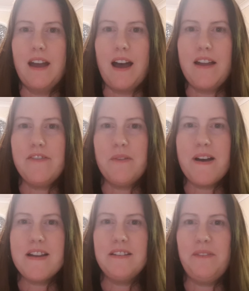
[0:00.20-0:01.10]
Hi
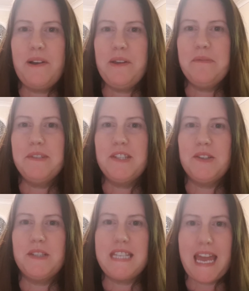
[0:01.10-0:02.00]
everyone, welcome
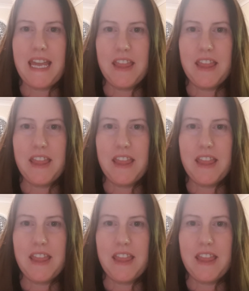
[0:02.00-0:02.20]
to day